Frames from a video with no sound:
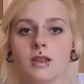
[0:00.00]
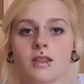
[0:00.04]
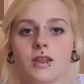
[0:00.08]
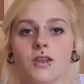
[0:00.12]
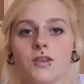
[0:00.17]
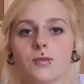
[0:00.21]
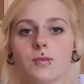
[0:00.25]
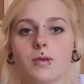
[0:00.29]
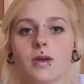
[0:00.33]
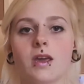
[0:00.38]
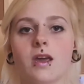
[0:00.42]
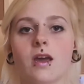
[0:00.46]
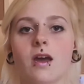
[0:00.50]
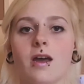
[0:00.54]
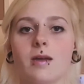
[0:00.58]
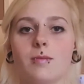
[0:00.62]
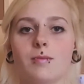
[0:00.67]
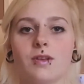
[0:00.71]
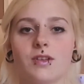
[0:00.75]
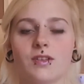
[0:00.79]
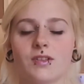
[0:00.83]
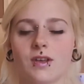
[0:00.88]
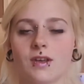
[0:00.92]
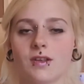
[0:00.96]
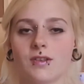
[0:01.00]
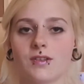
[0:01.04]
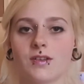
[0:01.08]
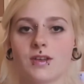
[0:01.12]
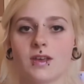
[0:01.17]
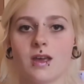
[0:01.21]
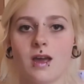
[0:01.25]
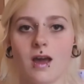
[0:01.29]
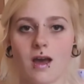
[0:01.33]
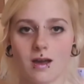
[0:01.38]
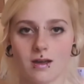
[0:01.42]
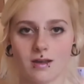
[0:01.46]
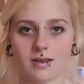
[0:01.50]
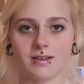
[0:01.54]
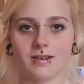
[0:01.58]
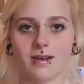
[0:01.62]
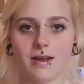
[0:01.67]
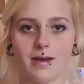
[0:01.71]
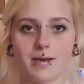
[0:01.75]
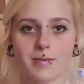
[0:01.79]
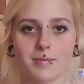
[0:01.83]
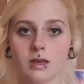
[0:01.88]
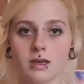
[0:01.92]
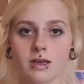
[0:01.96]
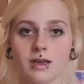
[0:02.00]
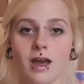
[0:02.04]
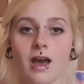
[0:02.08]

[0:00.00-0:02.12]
This week I'm discussing Archetype.